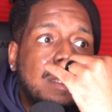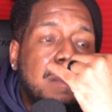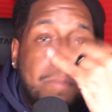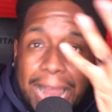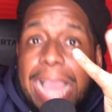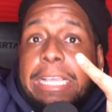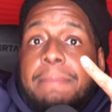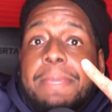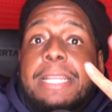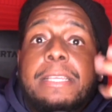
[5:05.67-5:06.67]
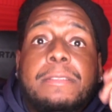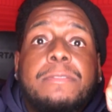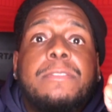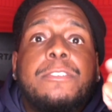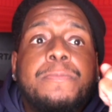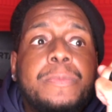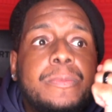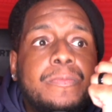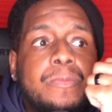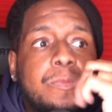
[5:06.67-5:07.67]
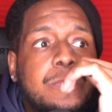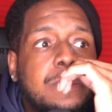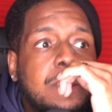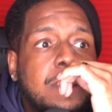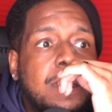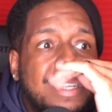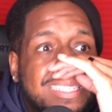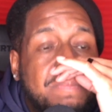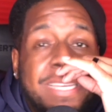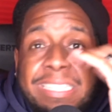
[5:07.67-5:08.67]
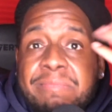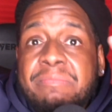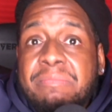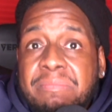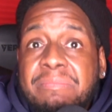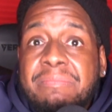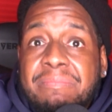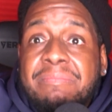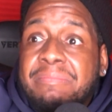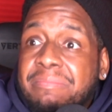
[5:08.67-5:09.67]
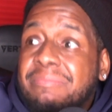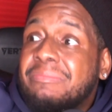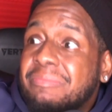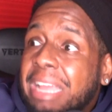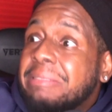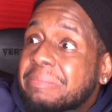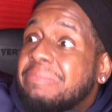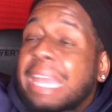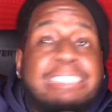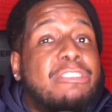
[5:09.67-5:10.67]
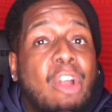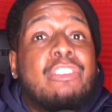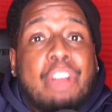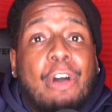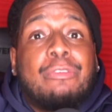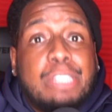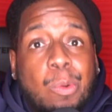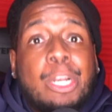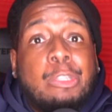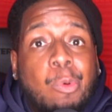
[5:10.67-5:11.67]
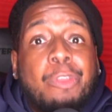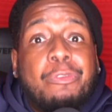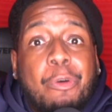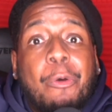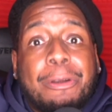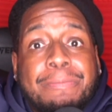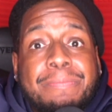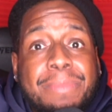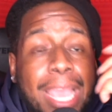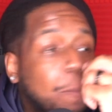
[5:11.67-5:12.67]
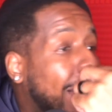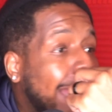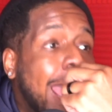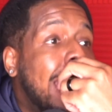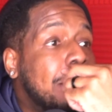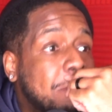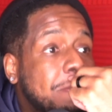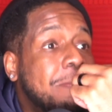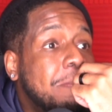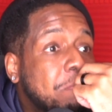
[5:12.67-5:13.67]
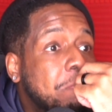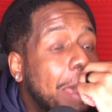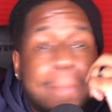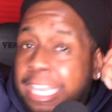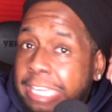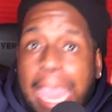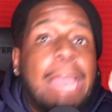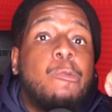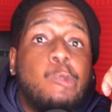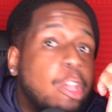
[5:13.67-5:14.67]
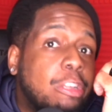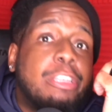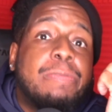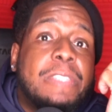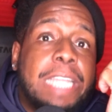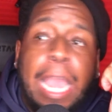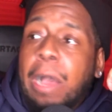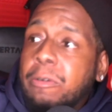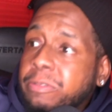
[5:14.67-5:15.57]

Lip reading: black comedians, has been, they started off 2024. And by that, I mean Katt Williams. Now,